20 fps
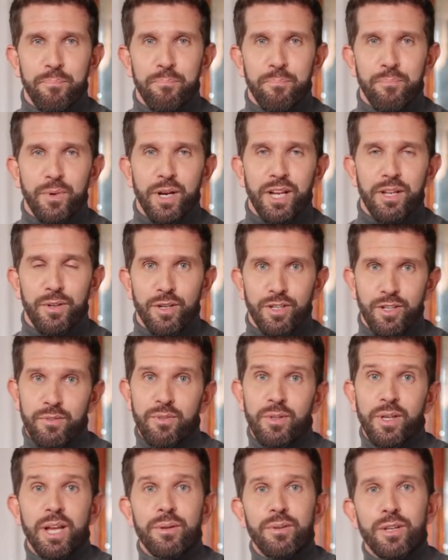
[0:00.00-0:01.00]
Flavors of
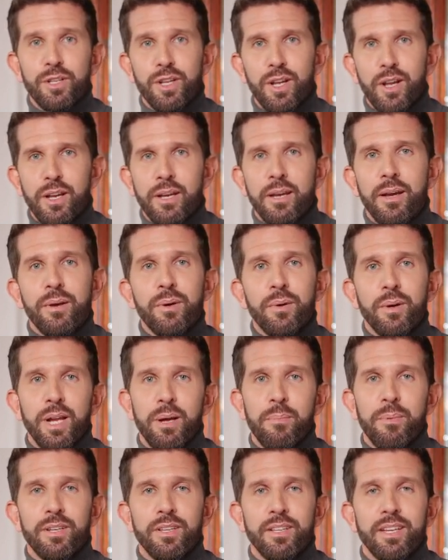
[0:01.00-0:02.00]
lavender,
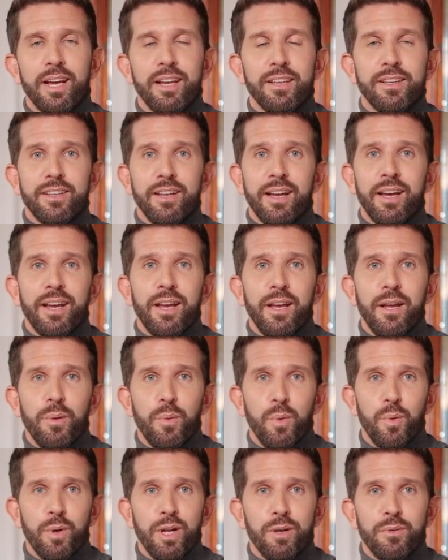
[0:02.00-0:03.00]
lemon zest,
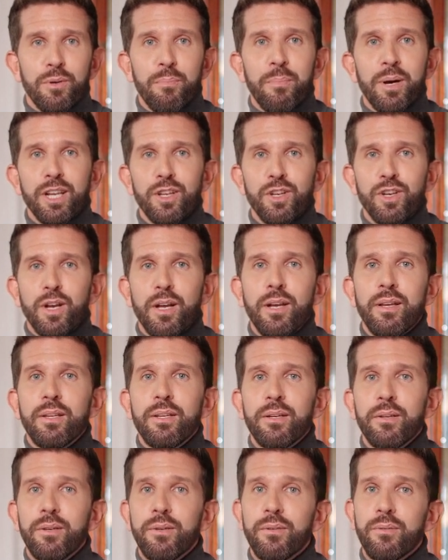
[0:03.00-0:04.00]
or even matcha.
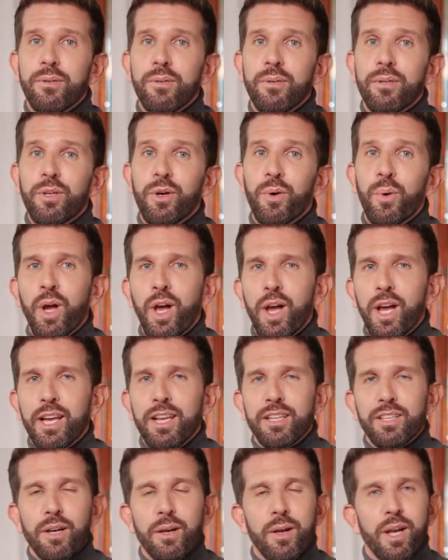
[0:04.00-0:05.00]
Your
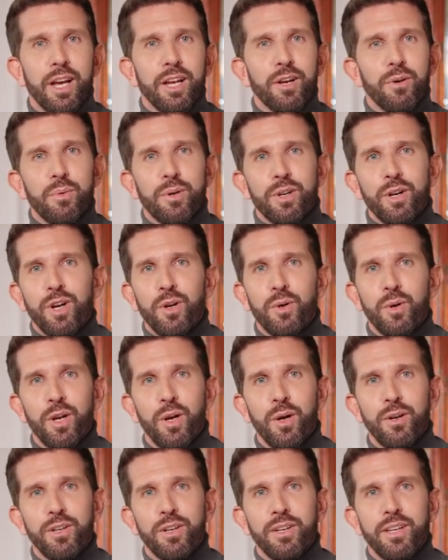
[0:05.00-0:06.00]
eyes are light with
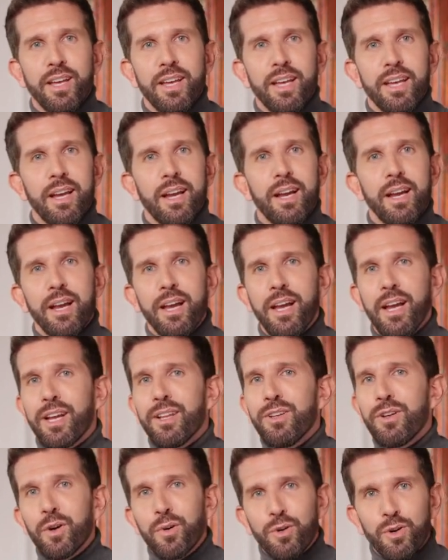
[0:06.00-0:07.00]
curiosity,
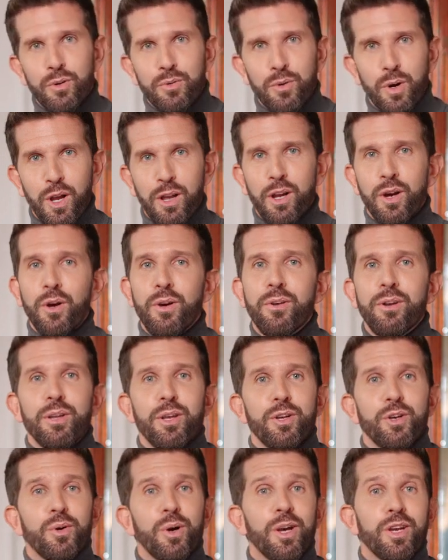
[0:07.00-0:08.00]
as though you've unearthed a
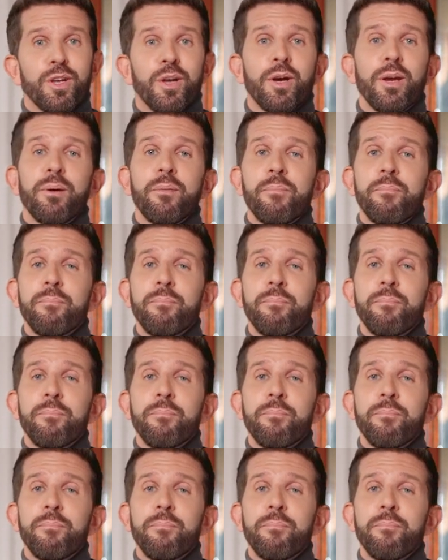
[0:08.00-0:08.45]
treasure.